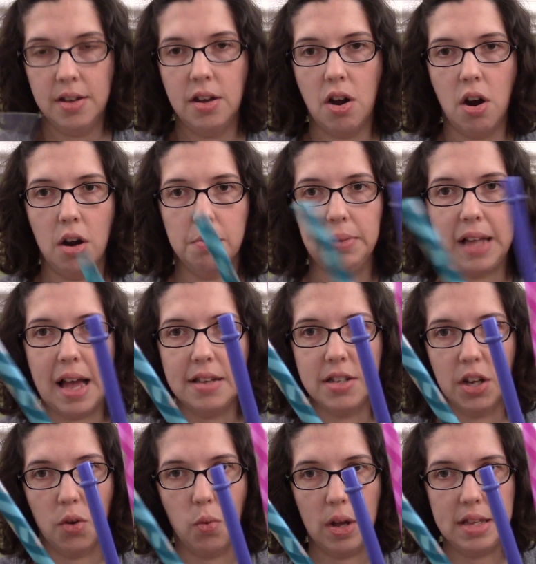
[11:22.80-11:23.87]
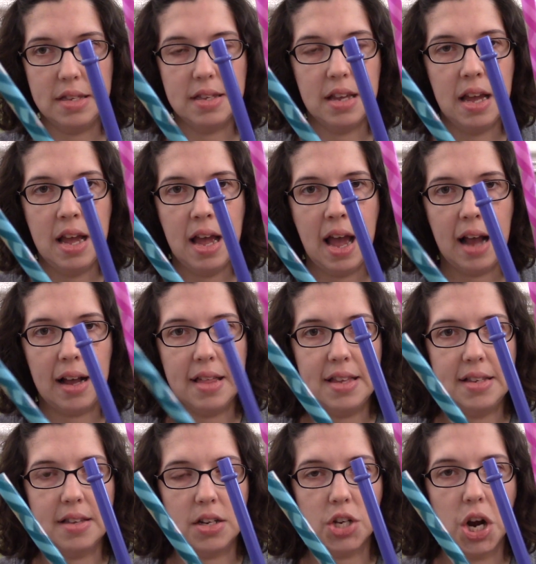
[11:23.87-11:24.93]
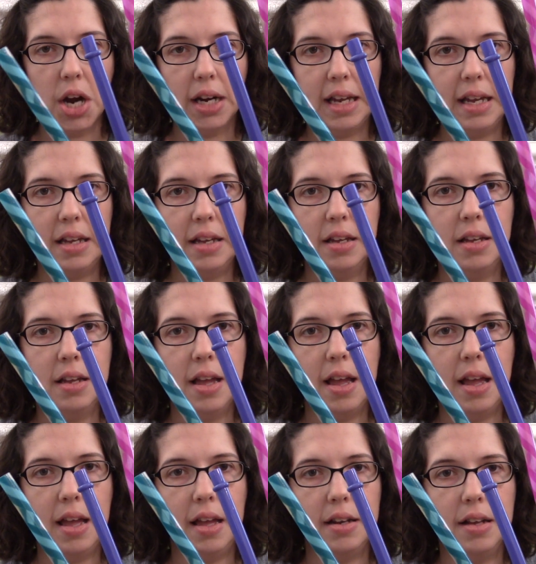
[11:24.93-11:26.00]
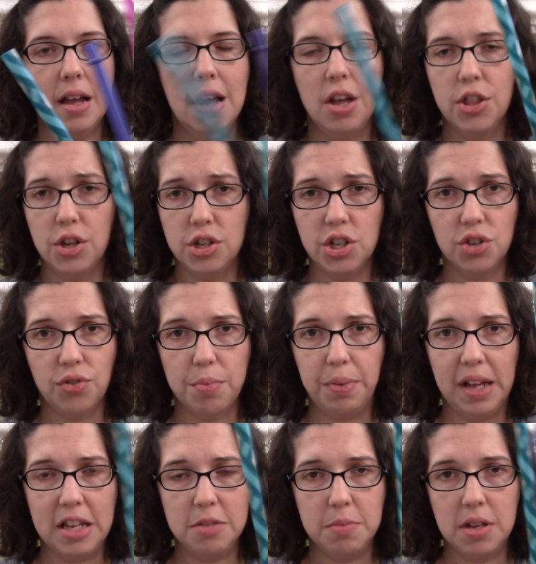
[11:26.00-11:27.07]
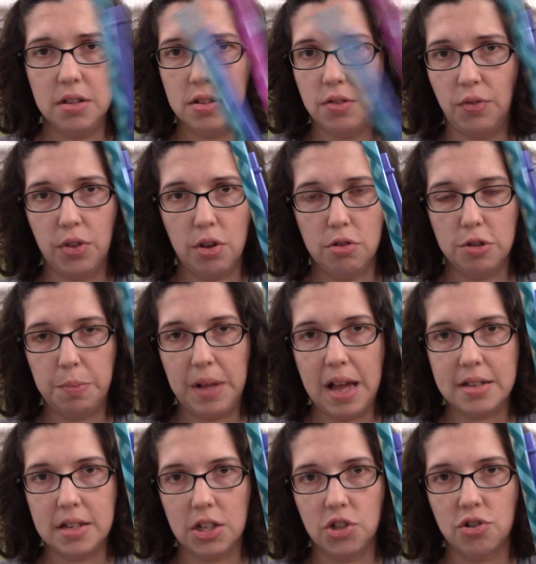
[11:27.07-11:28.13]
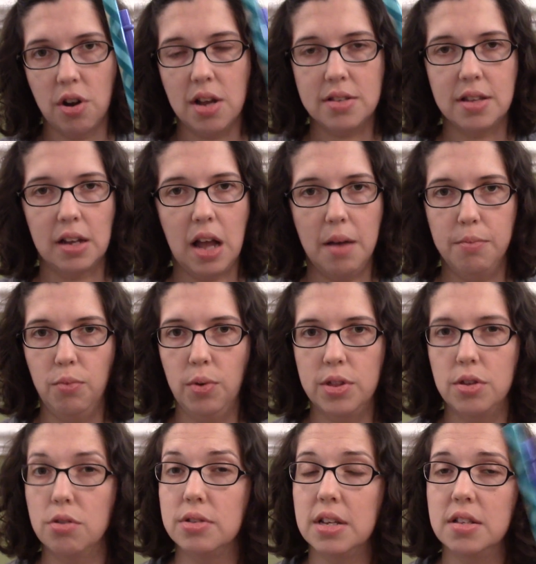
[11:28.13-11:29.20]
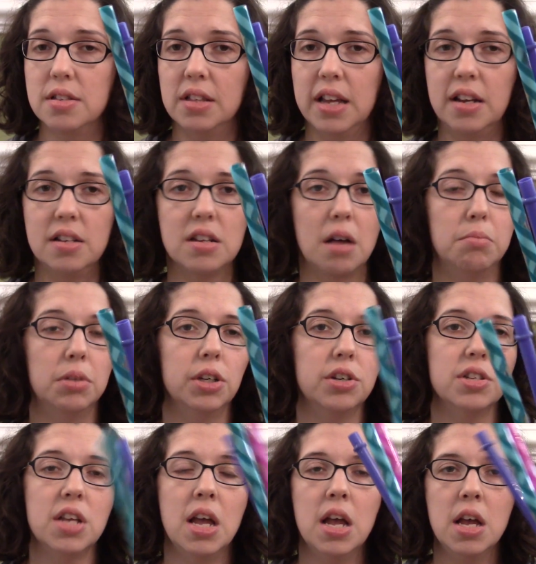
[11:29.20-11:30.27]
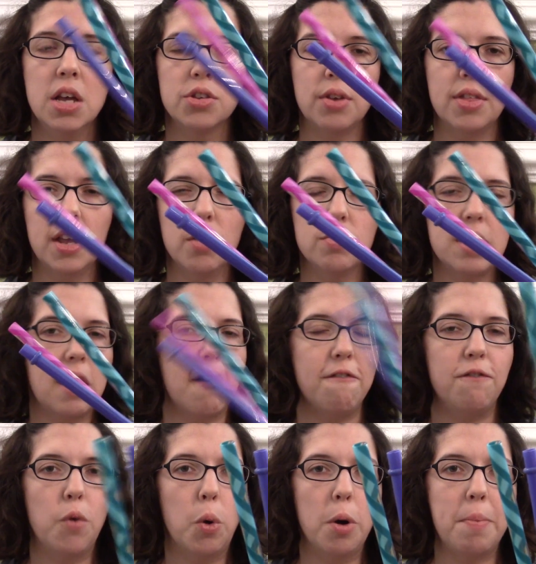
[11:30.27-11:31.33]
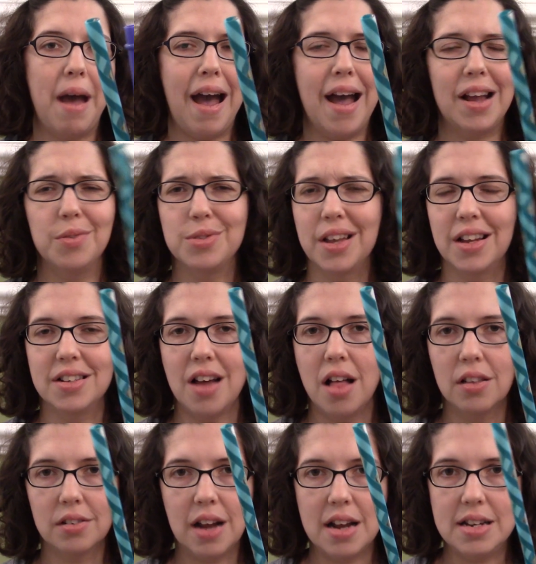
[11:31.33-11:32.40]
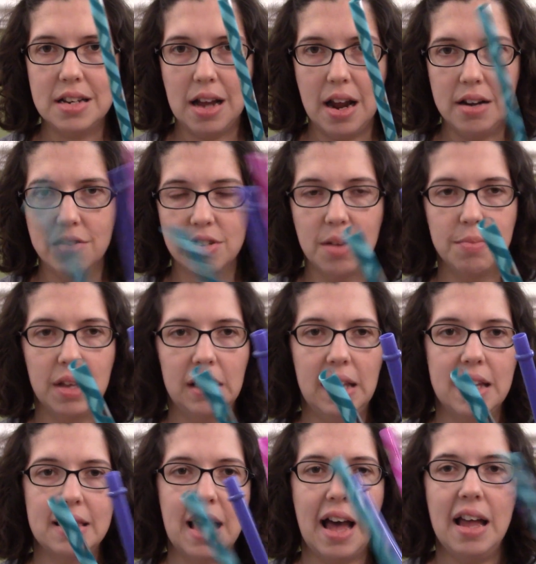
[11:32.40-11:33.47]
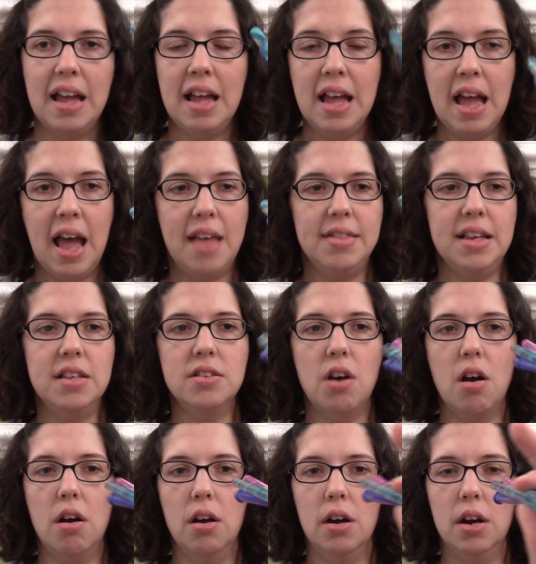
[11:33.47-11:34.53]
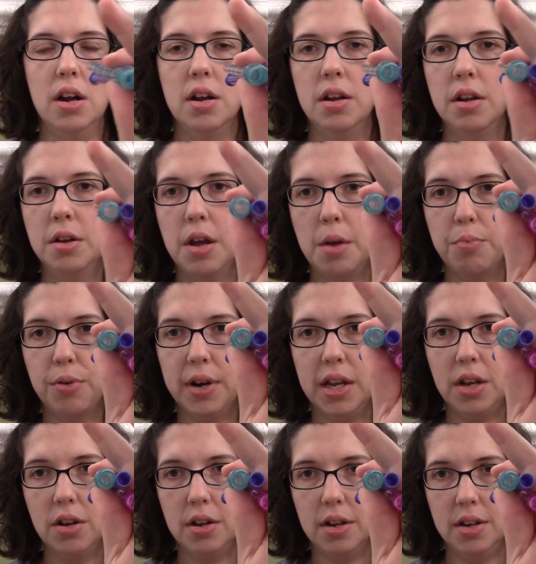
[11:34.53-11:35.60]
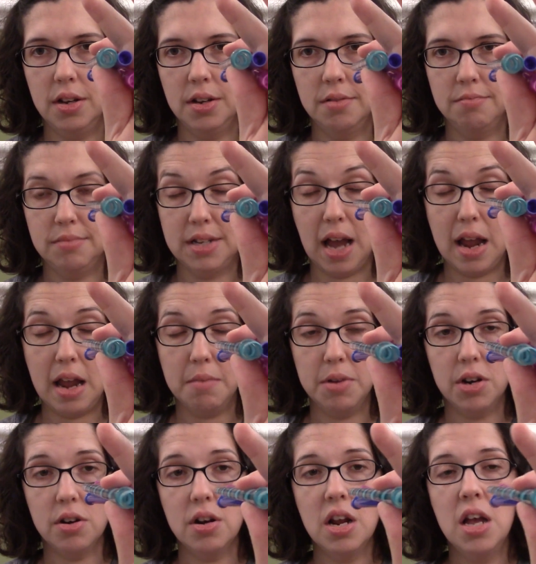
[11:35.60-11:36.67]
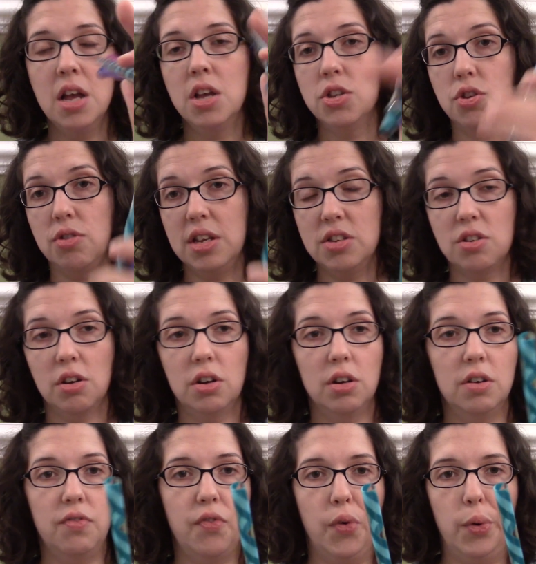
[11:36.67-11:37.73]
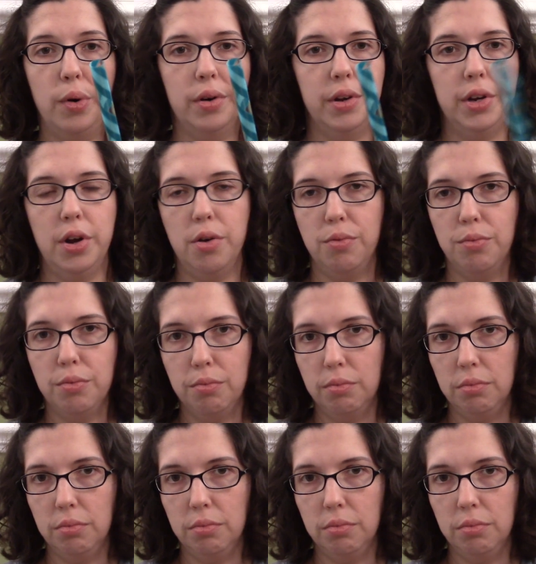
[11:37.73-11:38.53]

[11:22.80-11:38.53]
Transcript: are plastic ones. I got these at Target, and they're just replacements for those plastic straws that come with those insulated tumblers. So I think it was like a 4-pack, it was like $1.99 or something like that. And these are a pretty good diameter. So these are good for, you know,